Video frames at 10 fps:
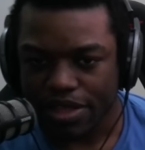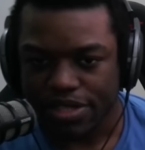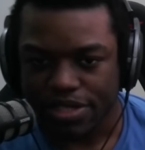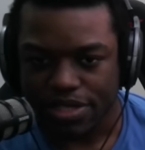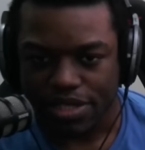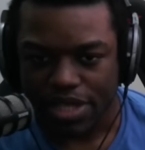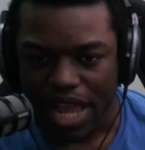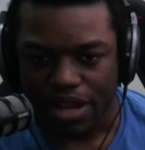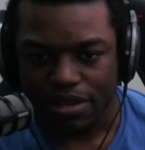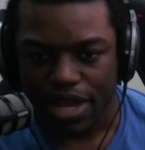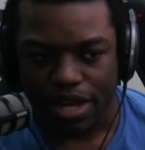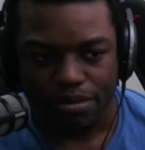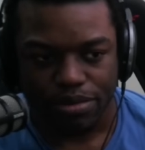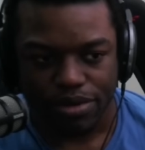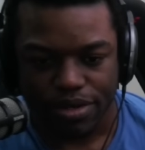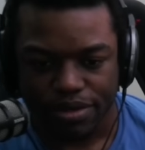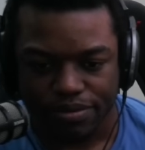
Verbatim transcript: This isn't that that important.